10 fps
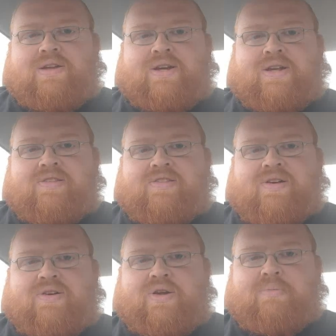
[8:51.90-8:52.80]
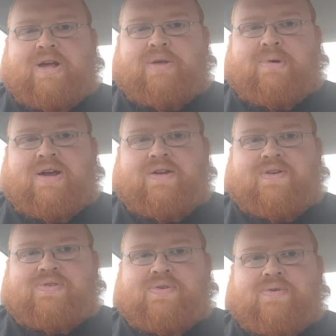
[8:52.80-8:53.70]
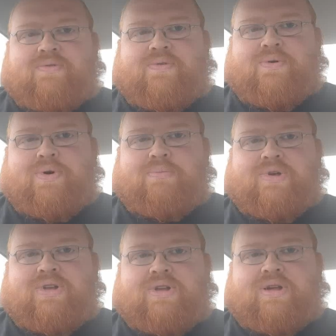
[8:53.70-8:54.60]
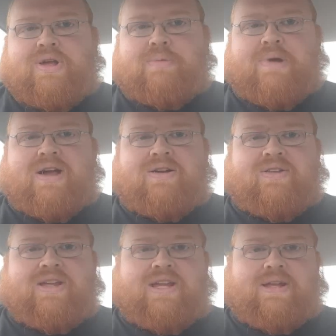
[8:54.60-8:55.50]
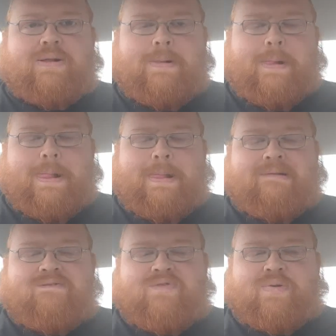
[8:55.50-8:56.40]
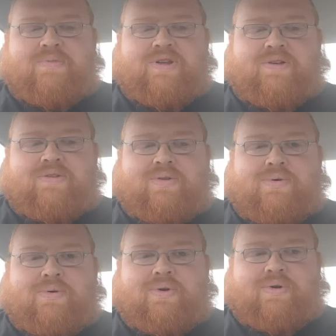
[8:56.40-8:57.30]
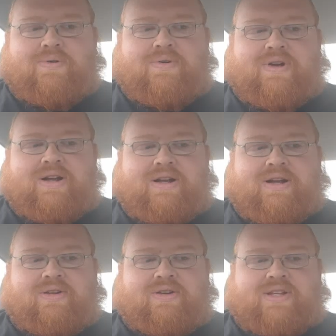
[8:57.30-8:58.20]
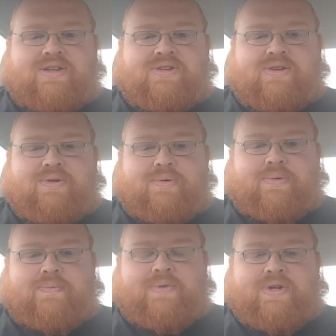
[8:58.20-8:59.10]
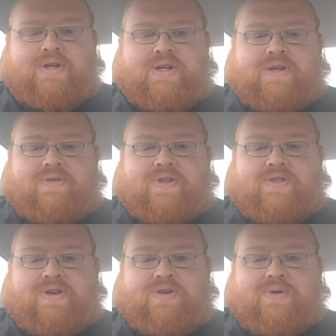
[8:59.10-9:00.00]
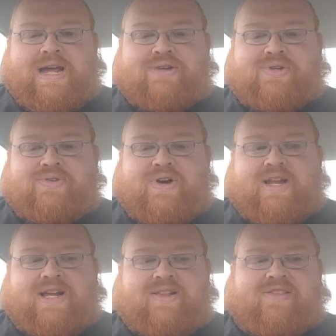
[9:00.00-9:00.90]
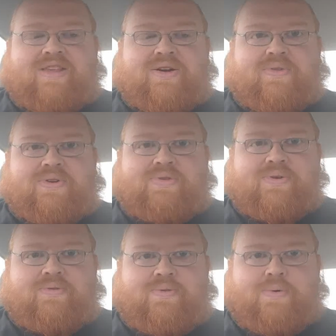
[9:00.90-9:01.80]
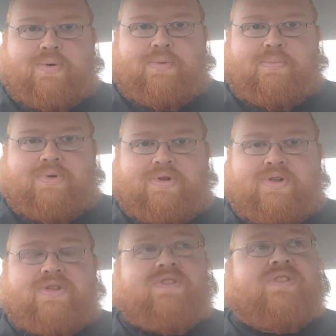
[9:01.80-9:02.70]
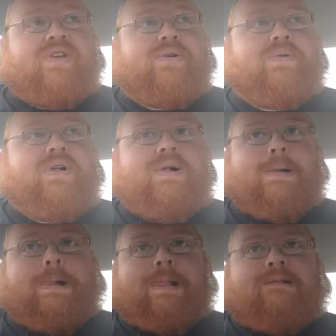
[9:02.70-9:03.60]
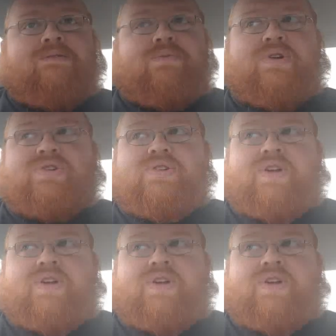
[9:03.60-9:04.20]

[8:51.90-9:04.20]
concerned about appearing in their true form, but apparently, from the lore I looked into, they do actually try to conceal their true form. So, which